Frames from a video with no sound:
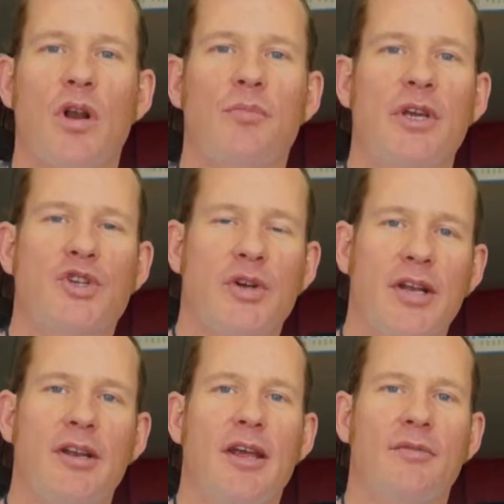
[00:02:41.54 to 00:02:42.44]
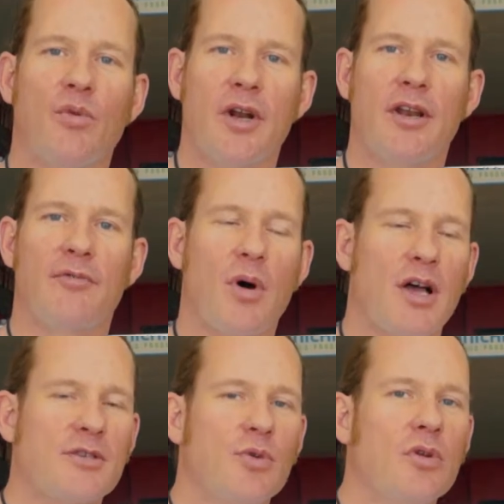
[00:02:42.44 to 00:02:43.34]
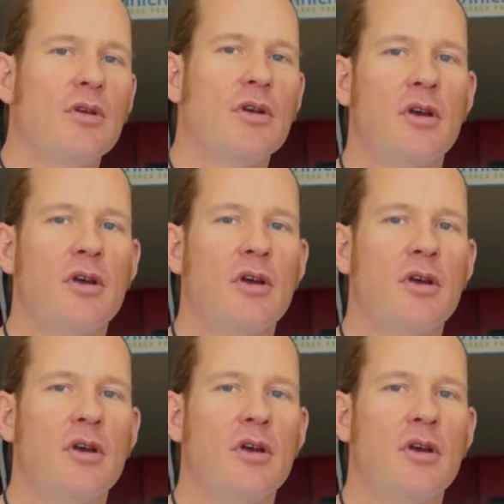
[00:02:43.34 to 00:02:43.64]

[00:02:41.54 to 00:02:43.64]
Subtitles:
want to be treated and avoided if possible.